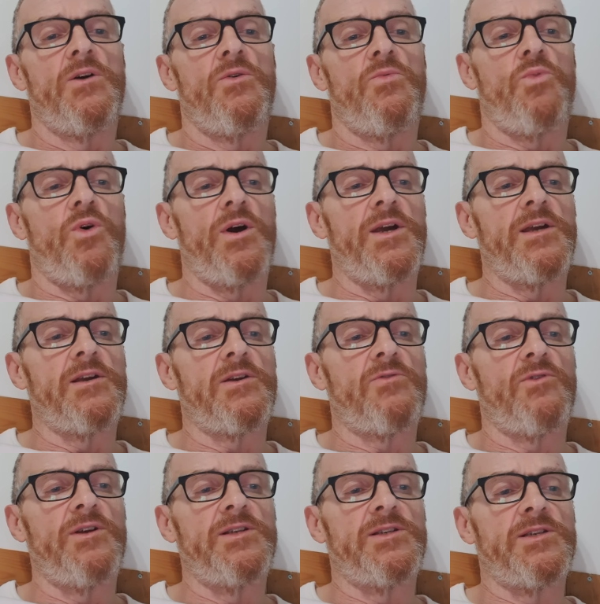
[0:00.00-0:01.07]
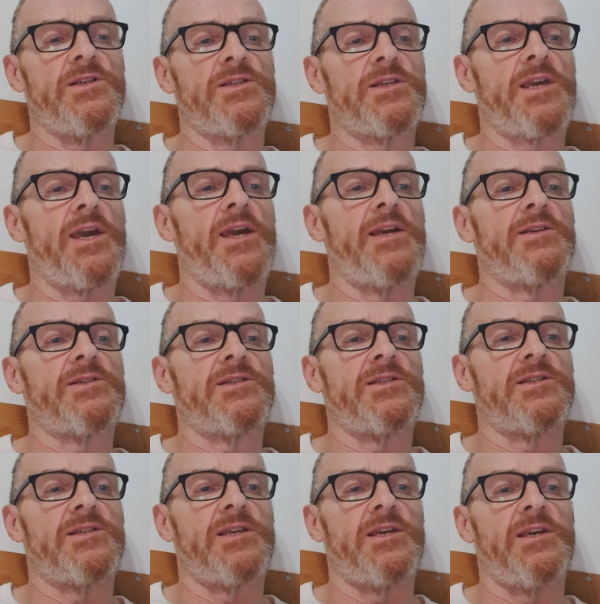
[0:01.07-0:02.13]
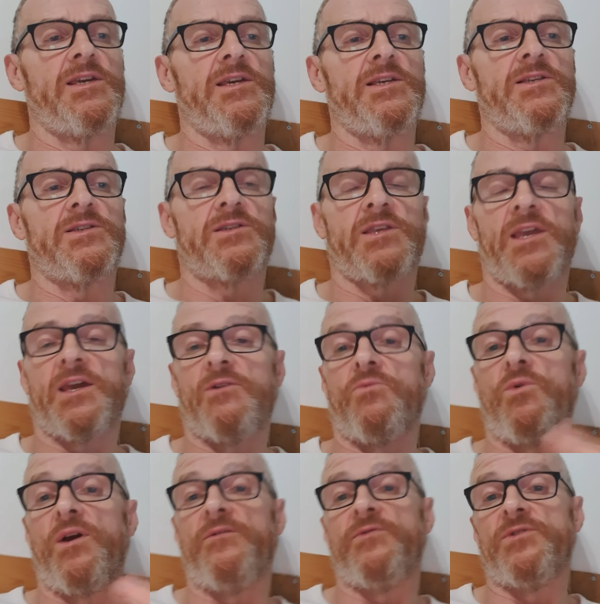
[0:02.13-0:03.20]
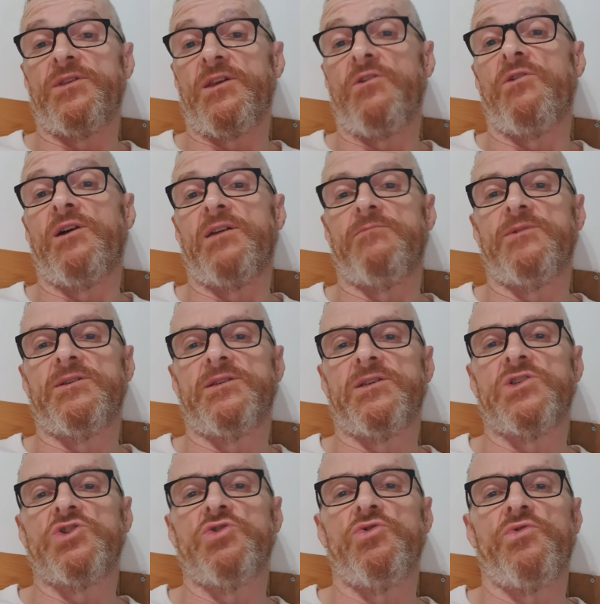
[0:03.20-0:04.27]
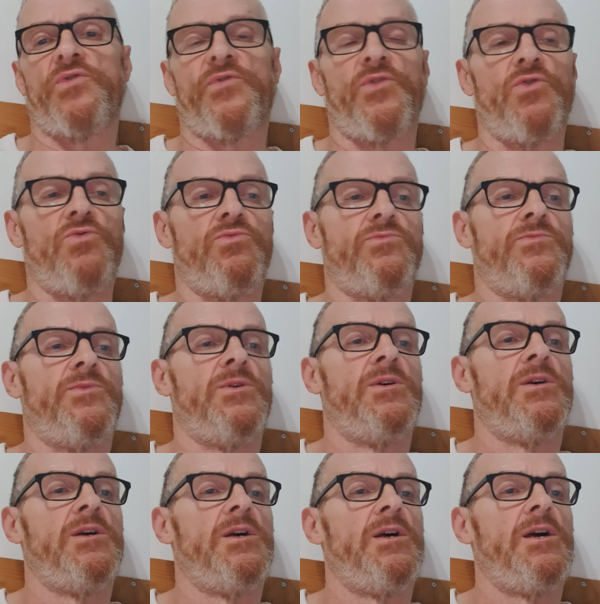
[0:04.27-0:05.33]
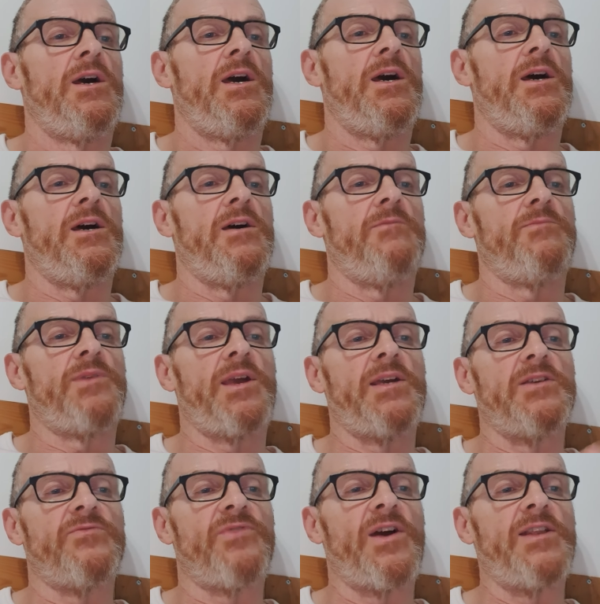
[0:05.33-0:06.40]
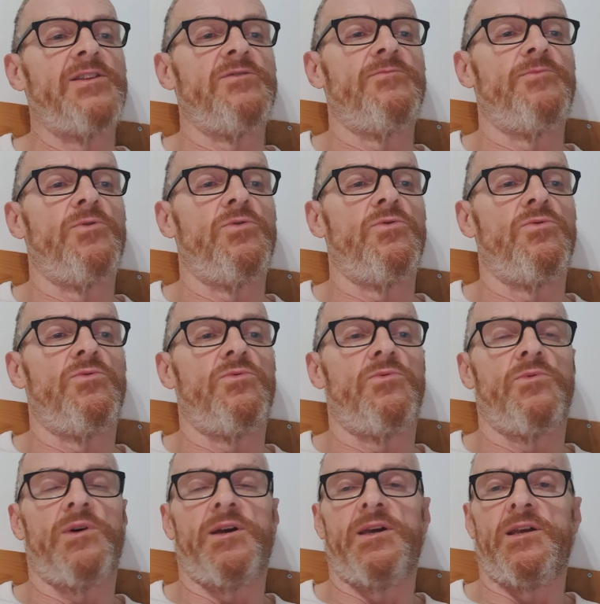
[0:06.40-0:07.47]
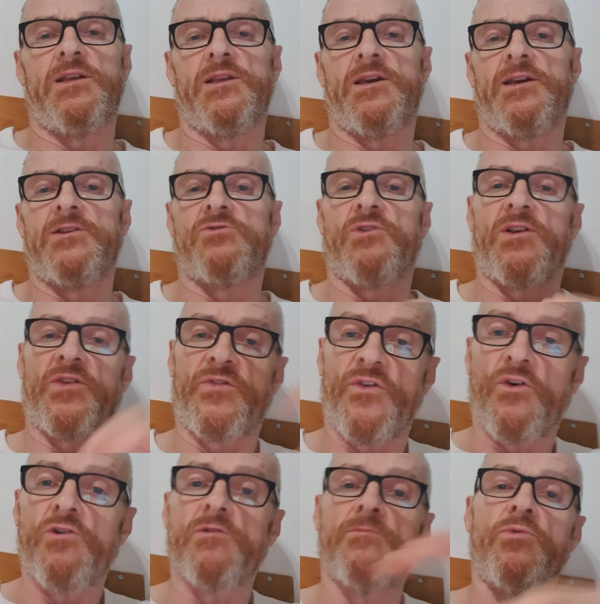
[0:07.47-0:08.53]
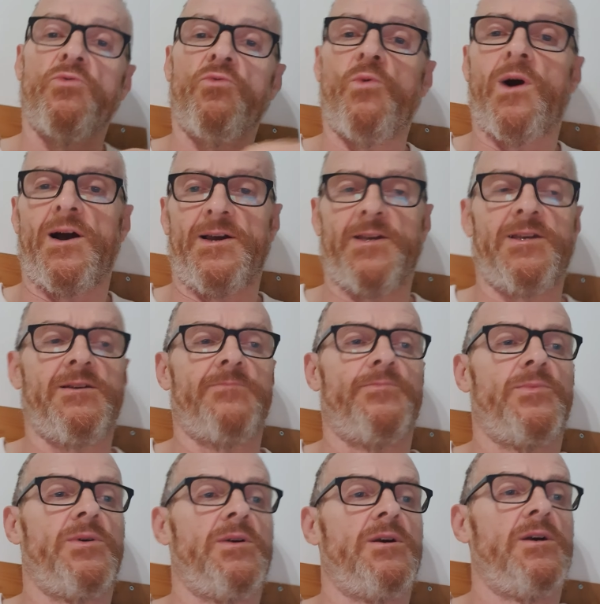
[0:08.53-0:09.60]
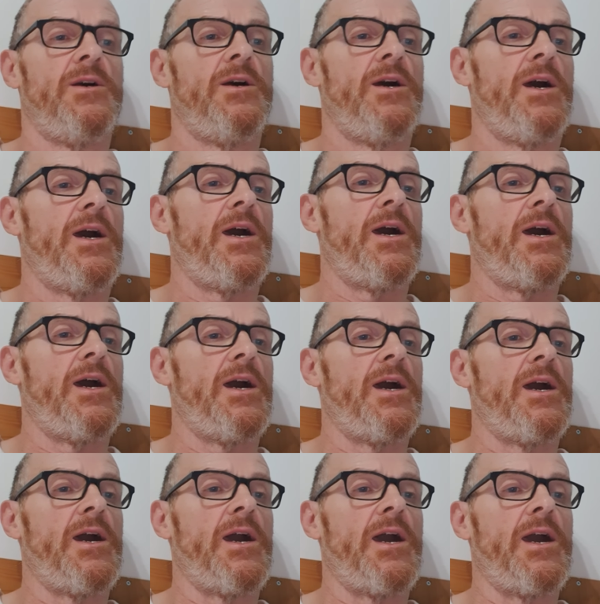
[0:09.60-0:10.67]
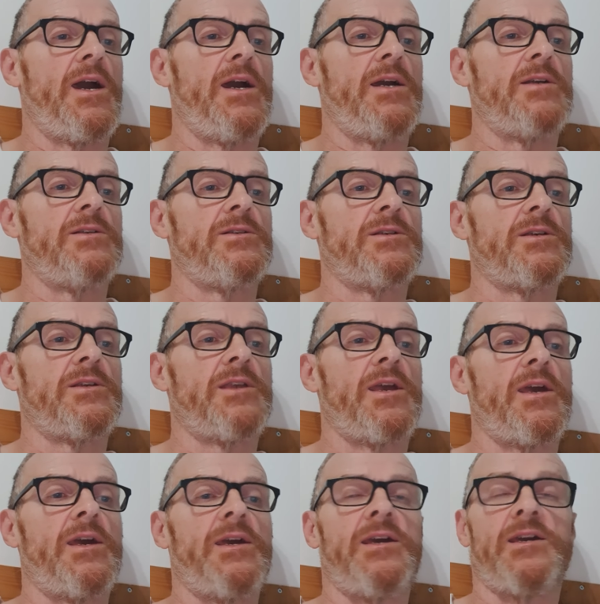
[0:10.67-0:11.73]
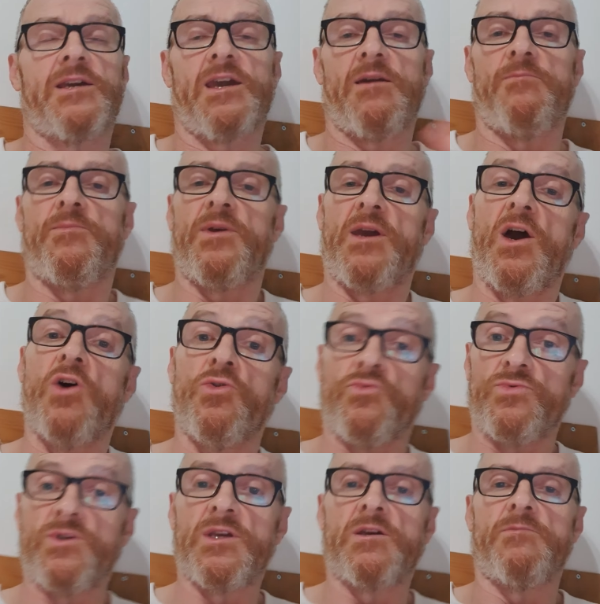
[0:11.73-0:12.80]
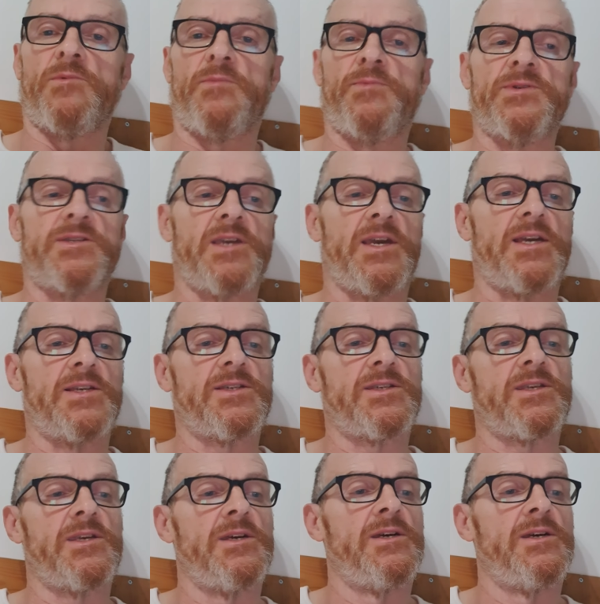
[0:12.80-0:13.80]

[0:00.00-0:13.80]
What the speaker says: What increases scarcity is that whatever the item is, it's useful, that is valuable in a transferable way, and that it can be owned, it can be possessed.